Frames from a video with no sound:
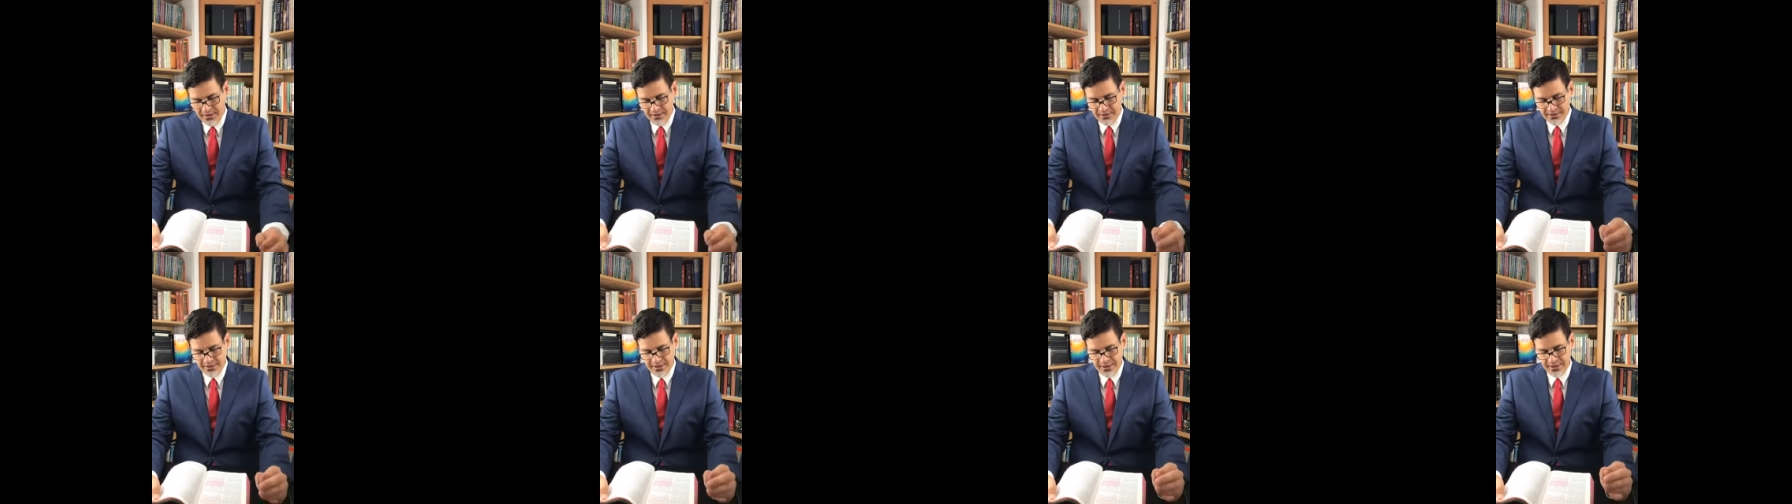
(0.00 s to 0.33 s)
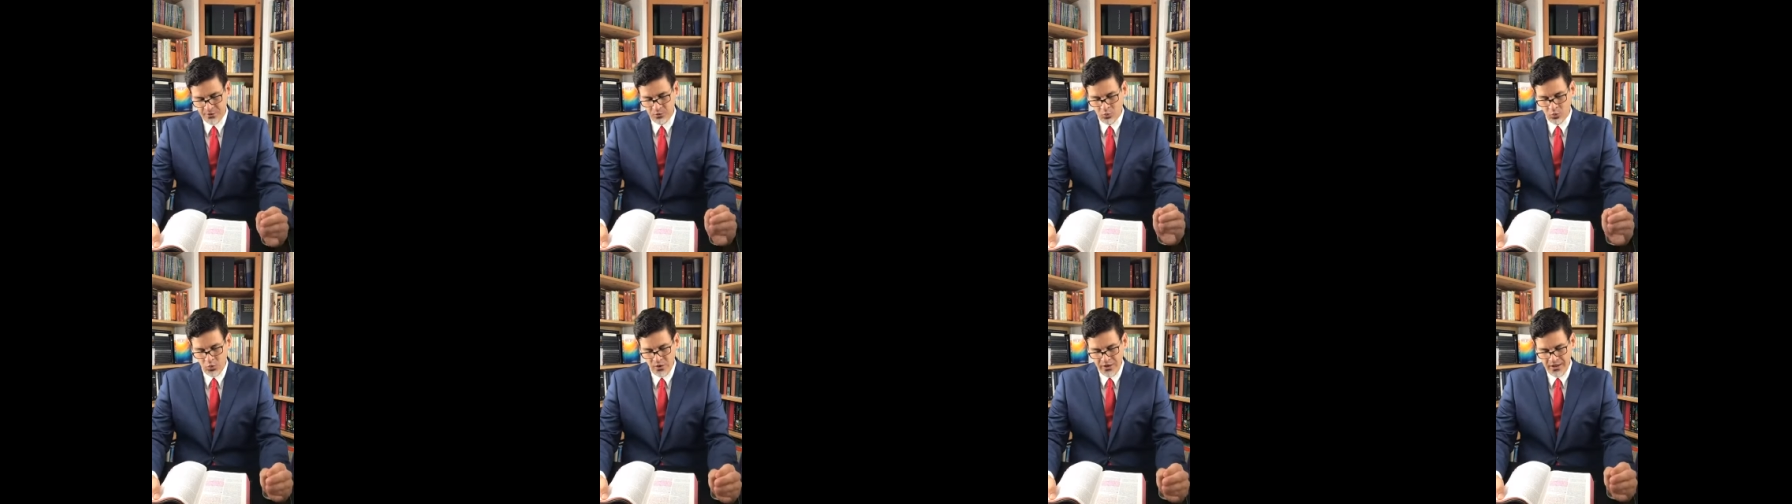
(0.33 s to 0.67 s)

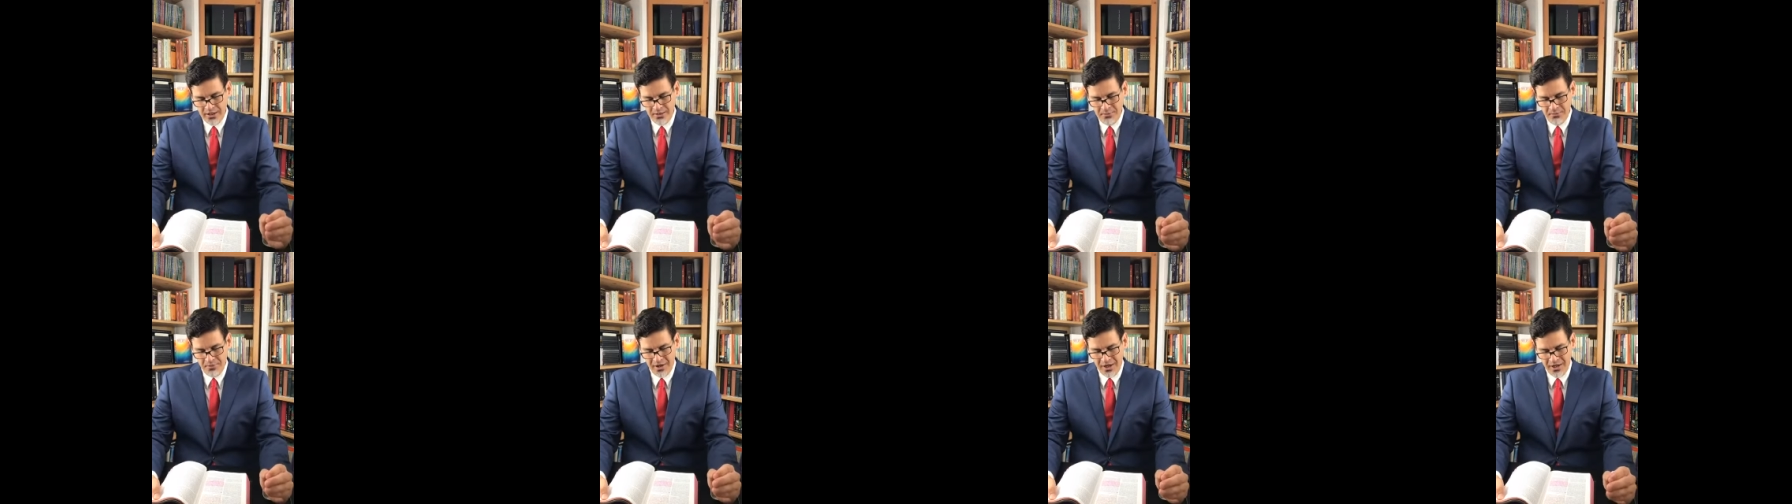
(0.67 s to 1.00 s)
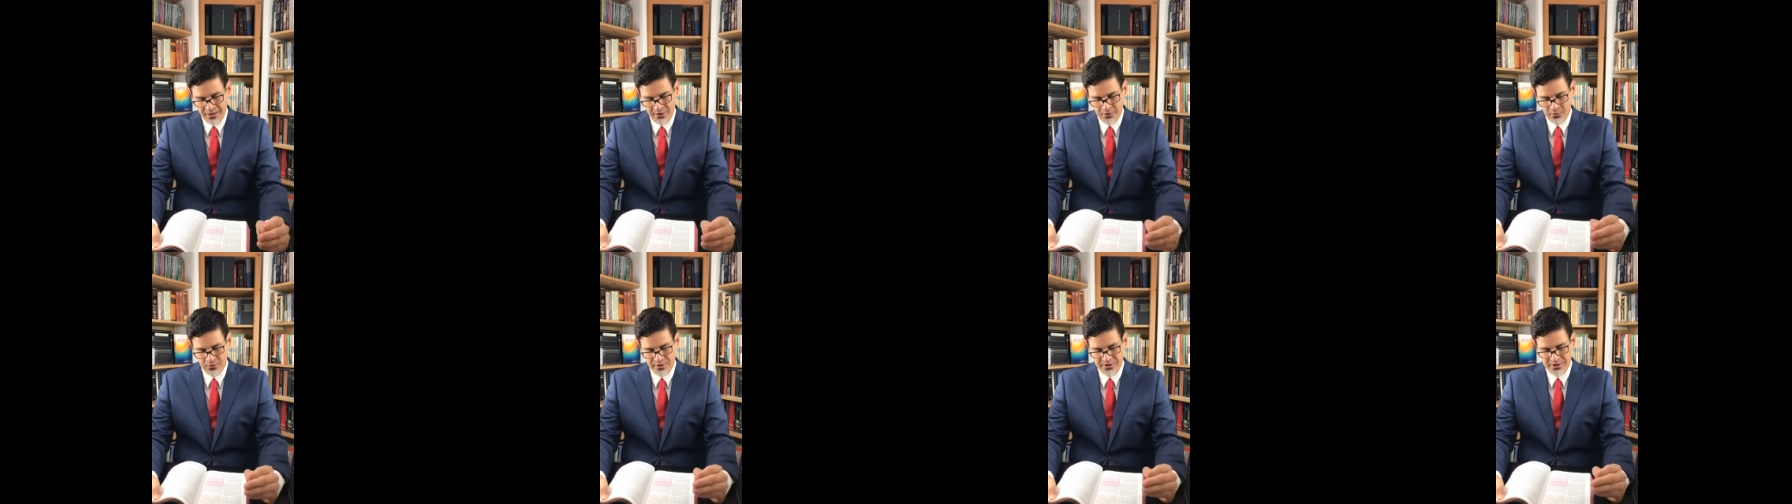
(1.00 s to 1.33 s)
that we
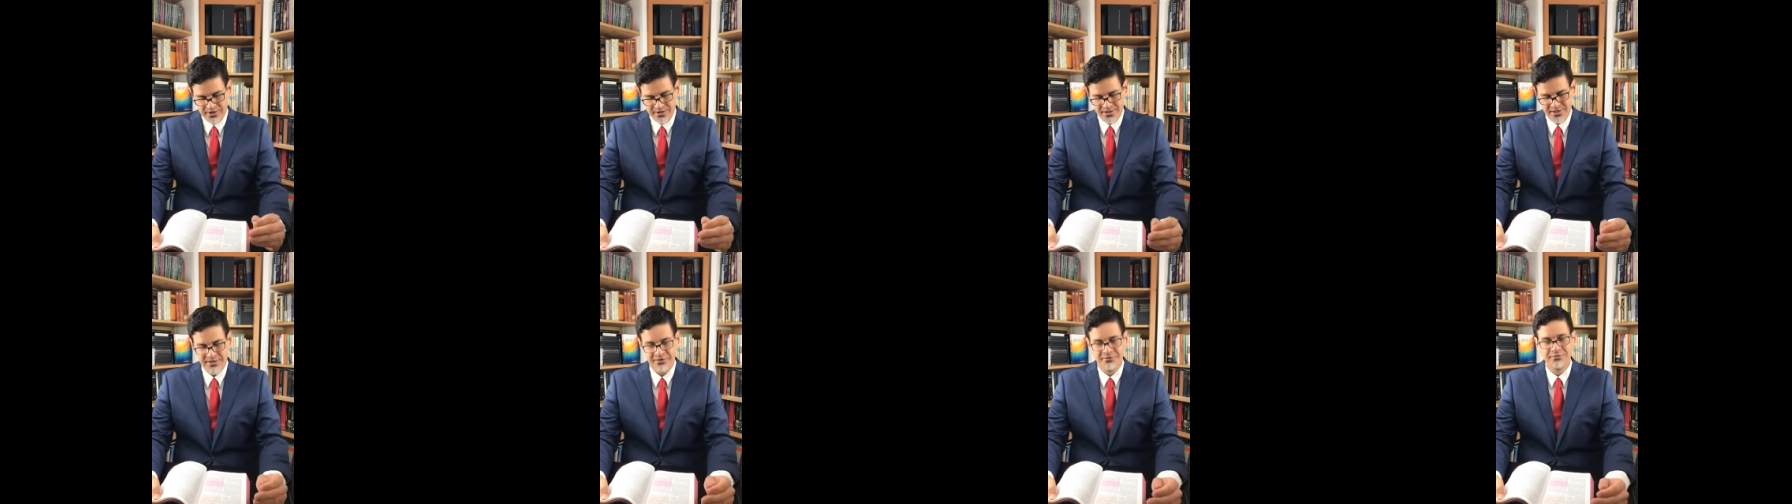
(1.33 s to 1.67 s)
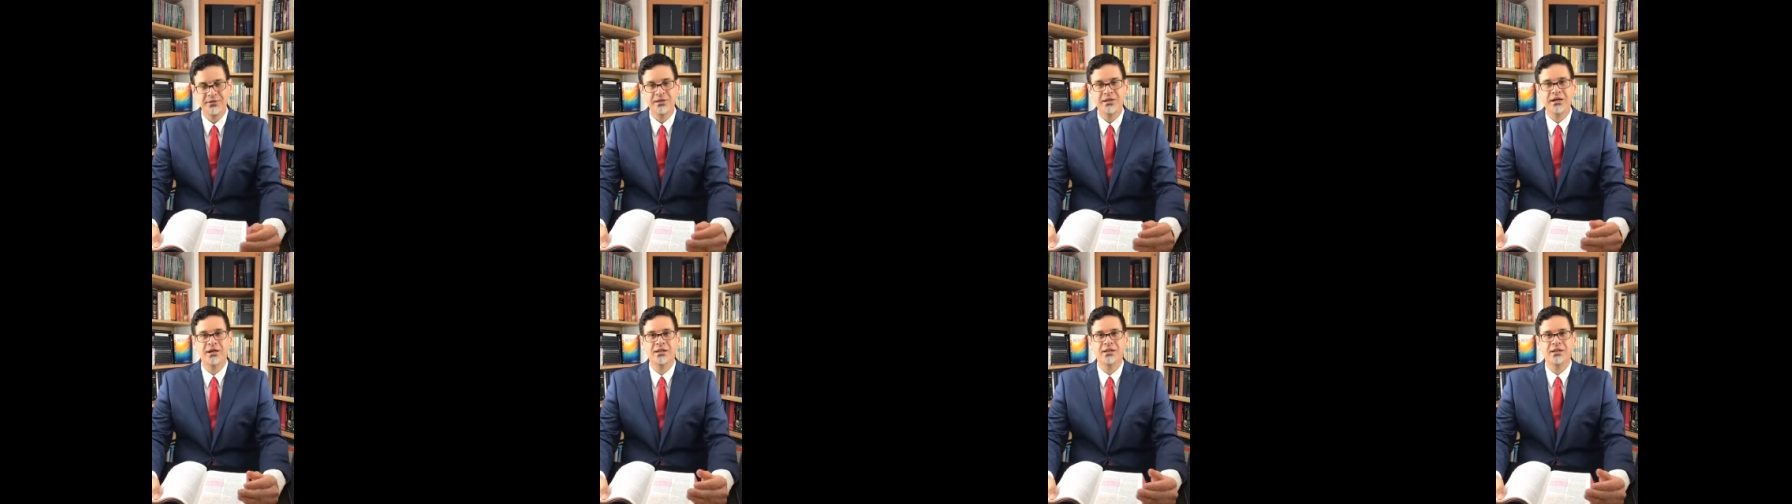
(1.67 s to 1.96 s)
might receive the